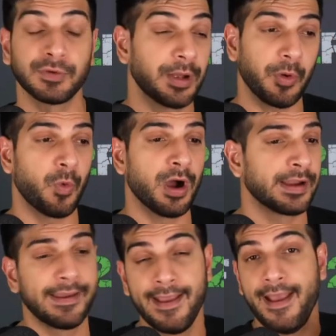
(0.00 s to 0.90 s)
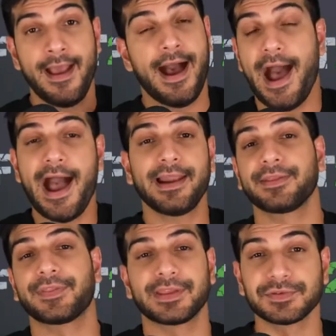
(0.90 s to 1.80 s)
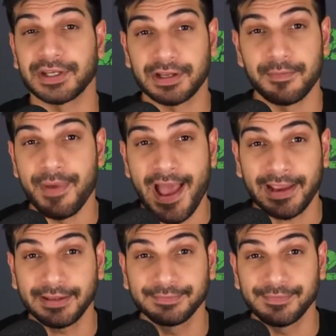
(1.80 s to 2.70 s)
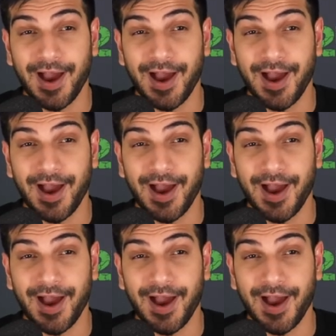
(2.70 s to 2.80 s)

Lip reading: Number one, I didn't think he was going to come back.